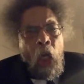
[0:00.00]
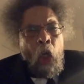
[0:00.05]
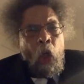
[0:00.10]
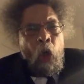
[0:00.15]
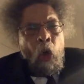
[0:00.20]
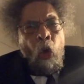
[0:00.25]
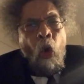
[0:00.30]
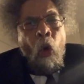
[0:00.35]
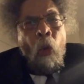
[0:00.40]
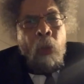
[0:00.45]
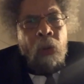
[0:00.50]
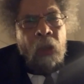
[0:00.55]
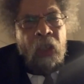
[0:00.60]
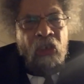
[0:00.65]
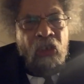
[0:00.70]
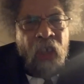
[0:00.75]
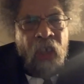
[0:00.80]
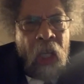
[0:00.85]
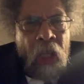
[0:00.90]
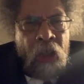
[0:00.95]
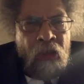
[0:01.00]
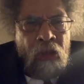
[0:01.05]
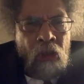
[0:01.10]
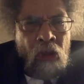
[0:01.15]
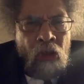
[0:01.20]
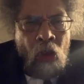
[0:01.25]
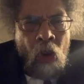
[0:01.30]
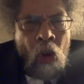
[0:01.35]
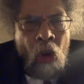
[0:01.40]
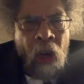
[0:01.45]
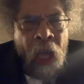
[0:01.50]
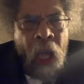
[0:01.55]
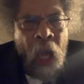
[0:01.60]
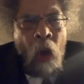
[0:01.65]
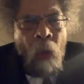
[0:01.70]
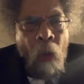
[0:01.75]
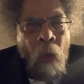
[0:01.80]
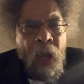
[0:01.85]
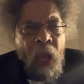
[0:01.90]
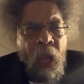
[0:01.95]
globalization is going to
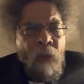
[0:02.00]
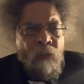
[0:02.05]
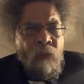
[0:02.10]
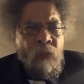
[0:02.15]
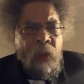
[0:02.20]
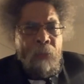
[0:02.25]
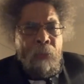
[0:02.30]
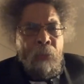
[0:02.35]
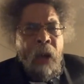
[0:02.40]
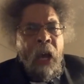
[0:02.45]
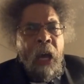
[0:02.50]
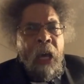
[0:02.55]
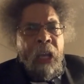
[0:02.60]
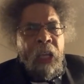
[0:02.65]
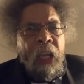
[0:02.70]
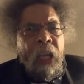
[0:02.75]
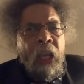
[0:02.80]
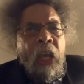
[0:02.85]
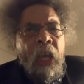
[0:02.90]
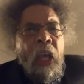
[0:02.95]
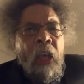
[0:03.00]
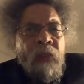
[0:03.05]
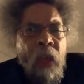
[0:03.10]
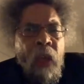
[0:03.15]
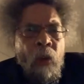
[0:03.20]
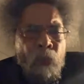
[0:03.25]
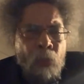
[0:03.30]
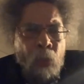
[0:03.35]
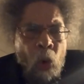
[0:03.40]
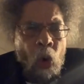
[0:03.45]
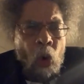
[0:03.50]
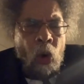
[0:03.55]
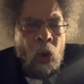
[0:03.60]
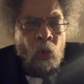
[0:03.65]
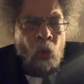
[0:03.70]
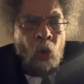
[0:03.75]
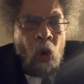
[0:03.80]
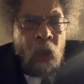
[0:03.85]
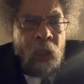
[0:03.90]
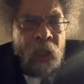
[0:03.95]
help everybody, that poor
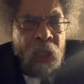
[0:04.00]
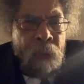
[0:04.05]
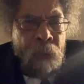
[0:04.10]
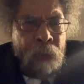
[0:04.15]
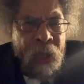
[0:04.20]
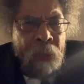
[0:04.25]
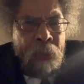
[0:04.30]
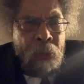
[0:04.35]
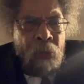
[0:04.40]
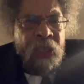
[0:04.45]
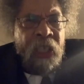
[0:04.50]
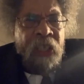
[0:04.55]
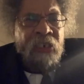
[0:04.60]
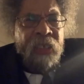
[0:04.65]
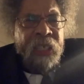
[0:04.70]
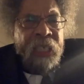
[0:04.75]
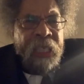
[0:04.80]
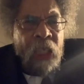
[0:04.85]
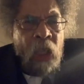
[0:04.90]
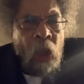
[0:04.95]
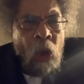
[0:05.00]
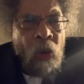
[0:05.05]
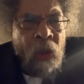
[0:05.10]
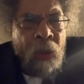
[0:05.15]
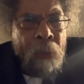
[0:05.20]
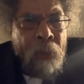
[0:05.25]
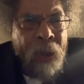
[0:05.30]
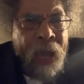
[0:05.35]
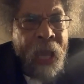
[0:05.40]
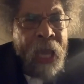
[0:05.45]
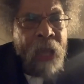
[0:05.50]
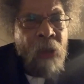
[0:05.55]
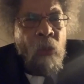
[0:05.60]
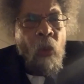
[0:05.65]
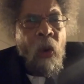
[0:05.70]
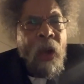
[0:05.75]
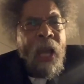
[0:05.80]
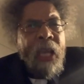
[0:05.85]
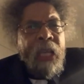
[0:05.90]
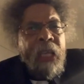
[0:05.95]
and working people need to get on the
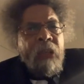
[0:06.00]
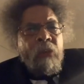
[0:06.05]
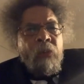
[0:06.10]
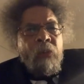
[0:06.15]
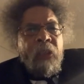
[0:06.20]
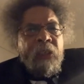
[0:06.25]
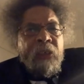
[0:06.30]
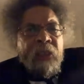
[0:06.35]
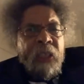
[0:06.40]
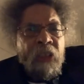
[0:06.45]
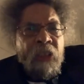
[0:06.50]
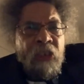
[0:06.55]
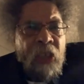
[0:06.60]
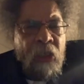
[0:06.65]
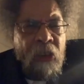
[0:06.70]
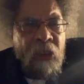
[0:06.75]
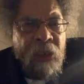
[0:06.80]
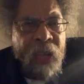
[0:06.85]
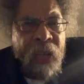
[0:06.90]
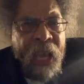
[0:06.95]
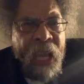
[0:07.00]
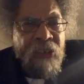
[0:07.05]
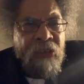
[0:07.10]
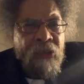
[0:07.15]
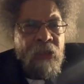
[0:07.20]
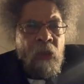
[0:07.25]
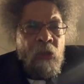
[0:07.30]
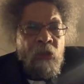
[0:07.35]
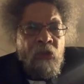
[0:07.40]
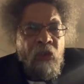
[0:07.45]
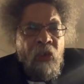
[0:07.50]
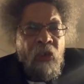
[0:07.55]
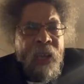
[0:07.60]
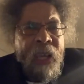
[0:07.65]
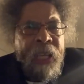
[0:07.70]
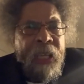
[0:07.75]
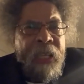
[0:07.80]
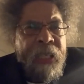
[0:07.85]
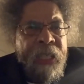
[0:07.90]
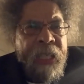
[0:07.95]
bandwagon with these international
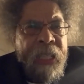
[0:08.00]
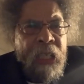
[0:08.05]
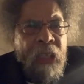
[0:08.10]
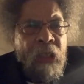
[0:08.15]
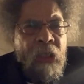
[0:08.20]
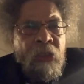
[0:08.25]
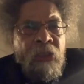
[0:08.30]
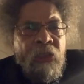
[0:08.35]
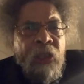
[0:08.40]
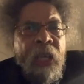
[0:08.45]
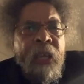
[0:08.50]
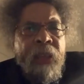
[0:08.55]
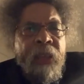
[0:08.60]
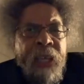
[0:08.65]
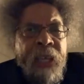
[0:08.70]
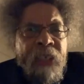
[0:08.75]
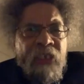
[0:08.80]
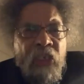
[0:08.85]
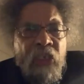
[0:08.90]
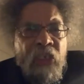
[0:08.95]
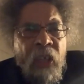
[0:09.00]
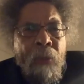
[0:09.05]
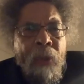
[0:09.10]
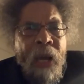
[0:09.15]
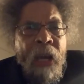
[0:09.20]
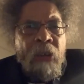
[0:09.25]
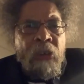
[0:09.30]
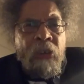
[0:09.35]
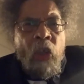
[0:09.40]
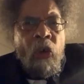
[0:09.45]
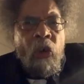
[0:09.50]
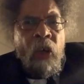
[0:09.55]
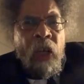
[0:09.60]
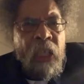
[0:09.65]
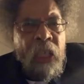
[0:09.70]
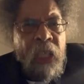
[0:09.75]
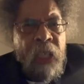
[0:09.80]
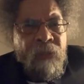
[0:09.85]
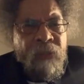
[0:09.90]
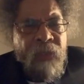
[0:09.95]
trade deals that somehow is going to
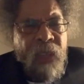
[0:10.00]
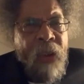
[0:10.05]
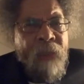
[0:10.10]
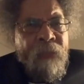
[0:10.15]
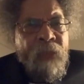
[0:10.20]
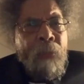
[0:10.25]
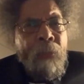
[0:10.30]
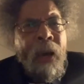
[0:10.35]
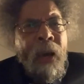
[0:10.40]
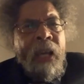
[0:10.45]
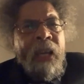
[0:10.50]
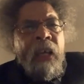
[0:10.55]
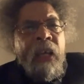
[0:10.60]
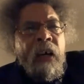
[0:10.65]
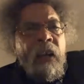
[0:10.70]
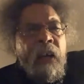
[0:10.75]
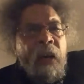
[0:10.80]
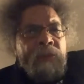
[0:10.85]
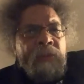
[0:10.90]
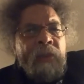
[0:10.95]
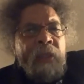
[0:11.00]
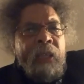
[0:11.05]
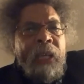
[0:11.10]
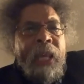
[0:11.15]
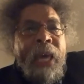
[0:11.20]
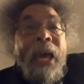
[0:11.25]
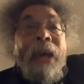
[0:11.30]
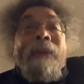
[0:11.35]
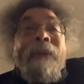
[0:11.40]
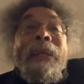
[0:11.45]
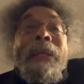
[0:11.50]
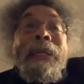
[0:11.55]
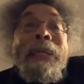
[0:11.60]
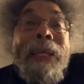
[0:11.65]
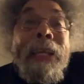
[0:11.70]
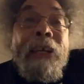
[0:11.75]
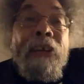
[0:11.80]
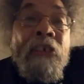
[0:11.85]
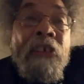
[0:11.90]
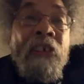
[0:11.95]
lift everybody up the ladder. It
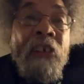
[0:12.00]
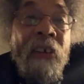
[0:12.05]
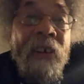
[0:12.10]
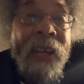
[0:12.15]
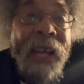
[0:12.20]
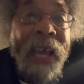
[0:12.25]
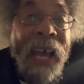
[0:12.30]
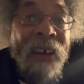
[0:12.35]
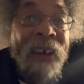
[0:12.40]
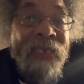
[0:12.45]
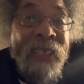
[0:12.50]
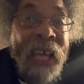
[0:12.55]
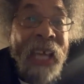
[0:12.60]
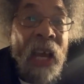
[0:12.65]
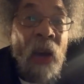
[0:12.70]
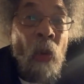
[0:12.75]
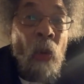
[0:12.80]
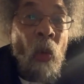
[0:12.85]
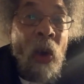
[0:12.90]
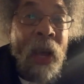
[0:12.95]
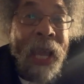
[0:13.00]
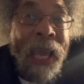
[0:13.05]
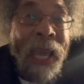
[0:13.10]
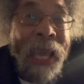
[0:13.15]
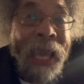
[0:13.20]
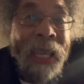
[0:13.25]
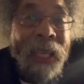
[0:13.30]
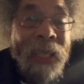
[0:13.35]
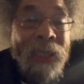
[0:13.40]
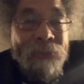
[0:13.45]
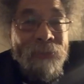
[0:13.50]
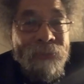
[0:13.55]
didn't turn out that way.